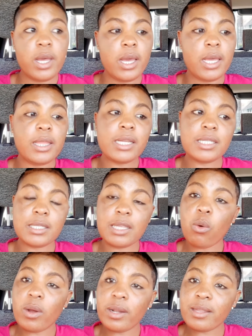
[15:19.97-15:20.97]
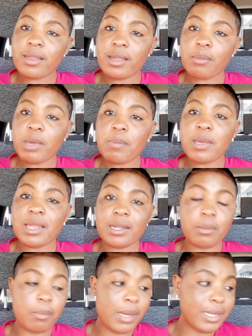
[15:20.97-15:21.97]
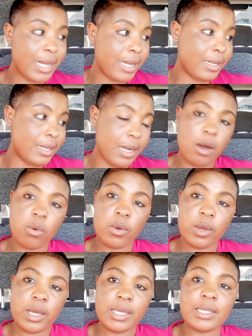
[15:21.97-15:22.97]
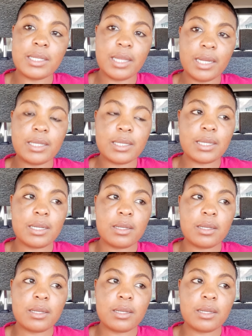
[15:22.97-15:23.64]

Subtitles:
And then the only thing maybe that mattered now is that